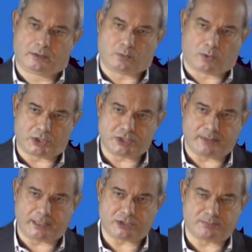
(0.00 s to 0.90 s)
quality
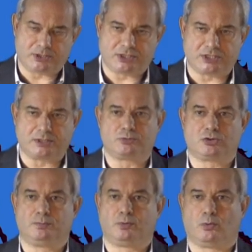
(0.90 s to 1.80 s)
management system
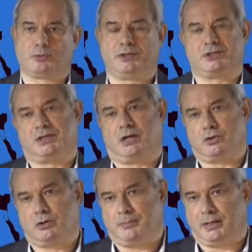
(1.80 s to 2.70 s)
support this? How
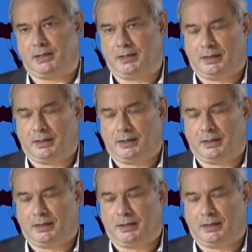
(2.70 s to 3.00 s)
can my